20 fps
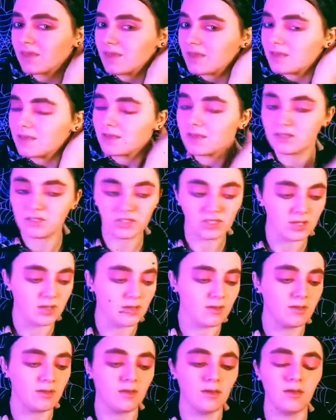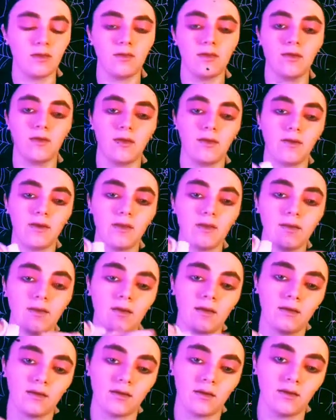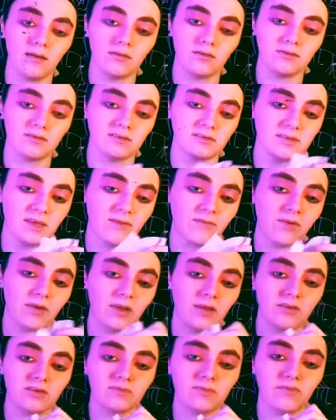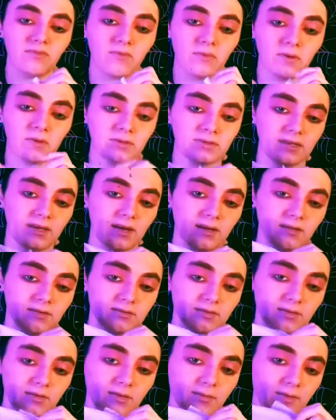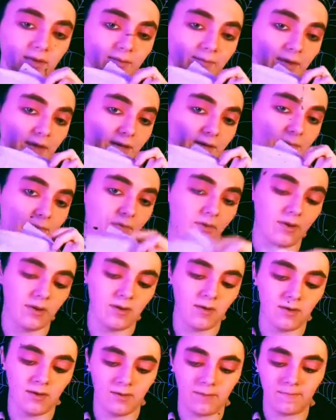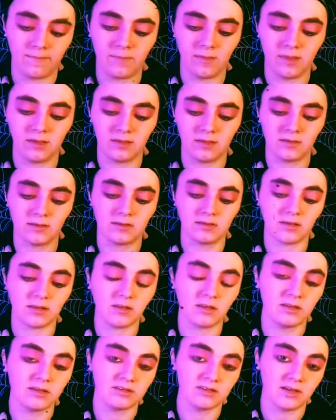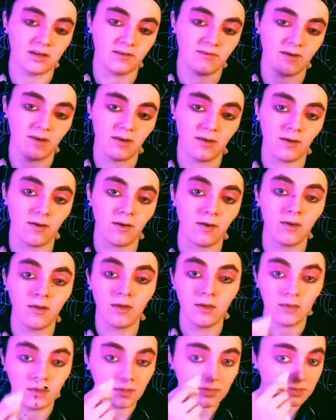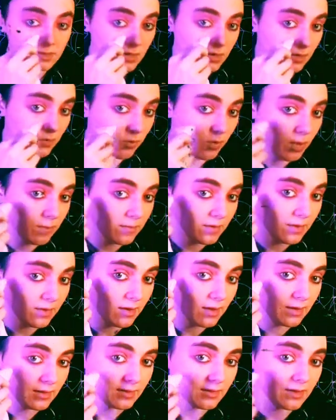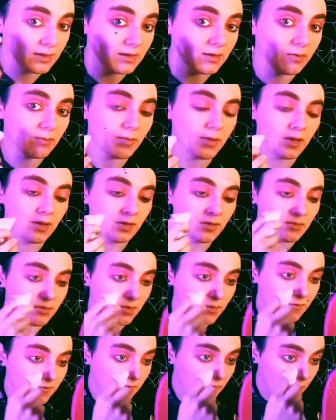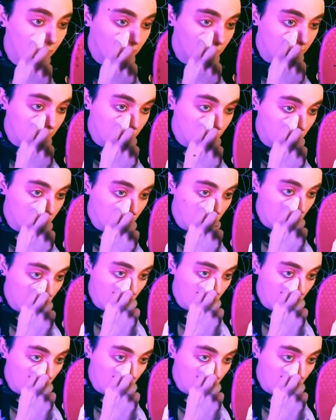itchy. Alright, going to use the same one I used before. See how there's a little bit of makeup on it. There's a clean side right here. I'm going to wipe it a little bit, very little bit.